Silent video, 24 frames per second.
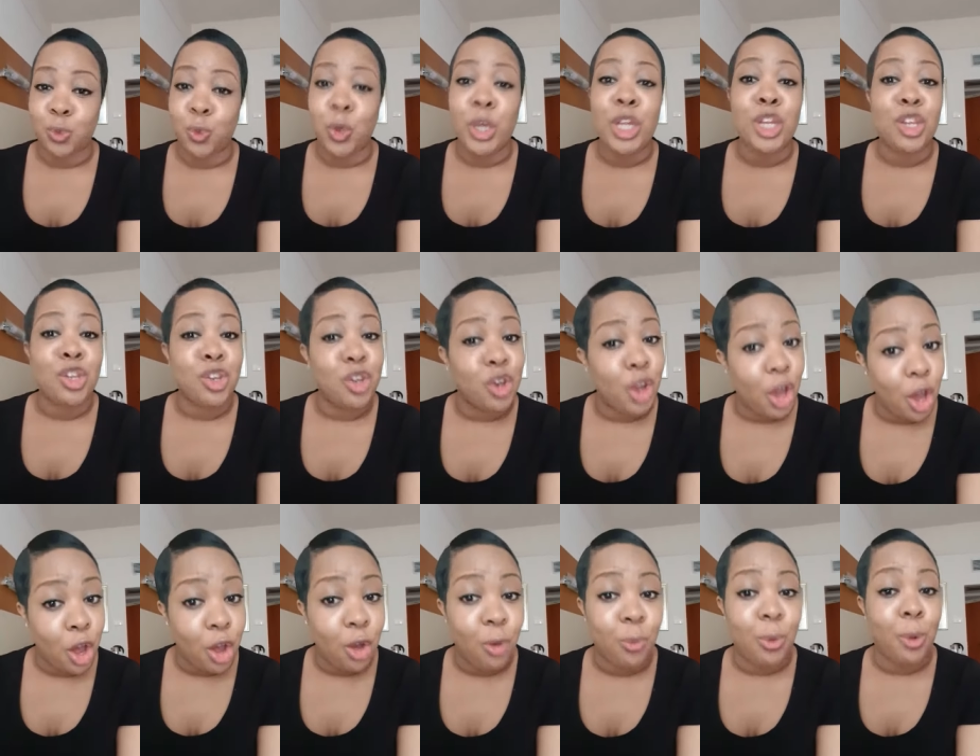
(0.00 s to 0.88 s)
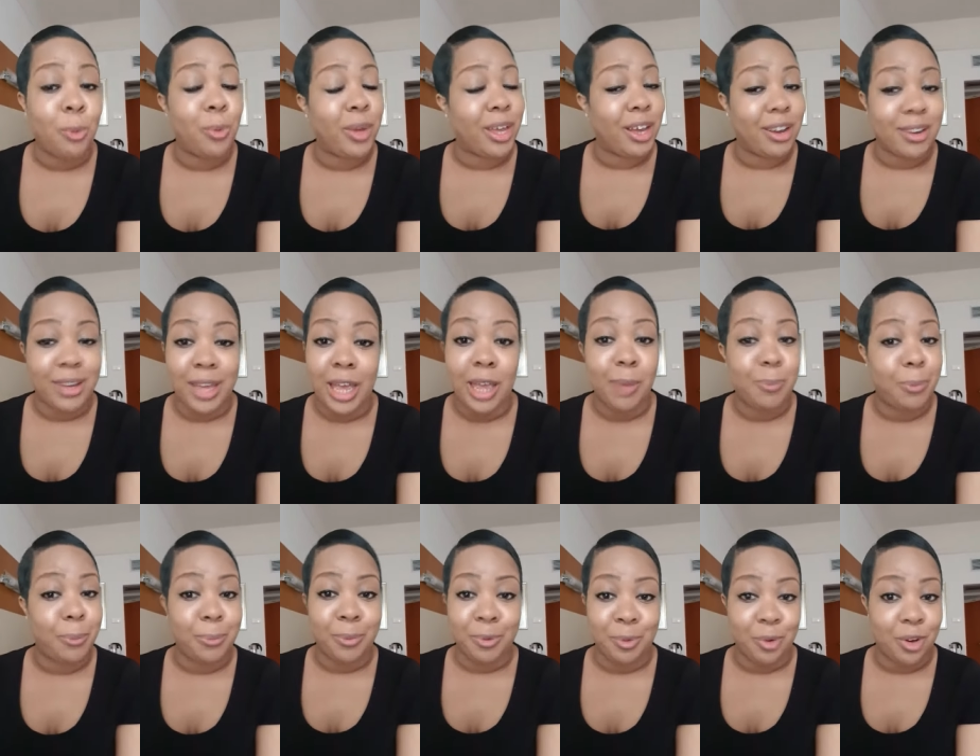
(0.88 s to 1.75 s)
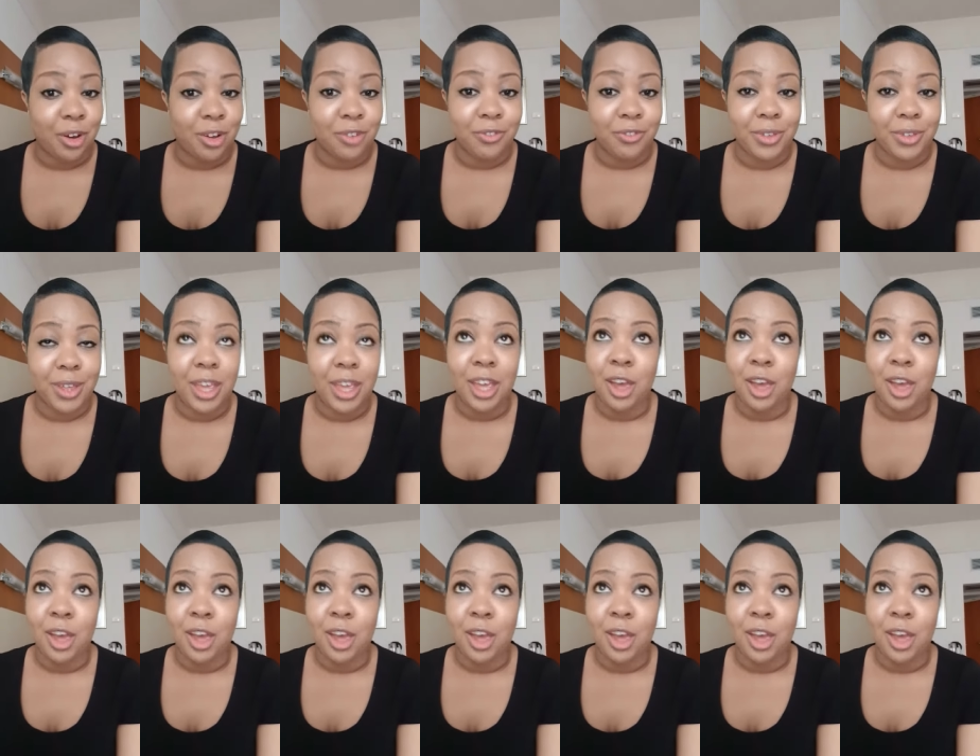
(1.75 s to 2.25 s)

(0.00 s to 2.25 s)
we know what we are capable of.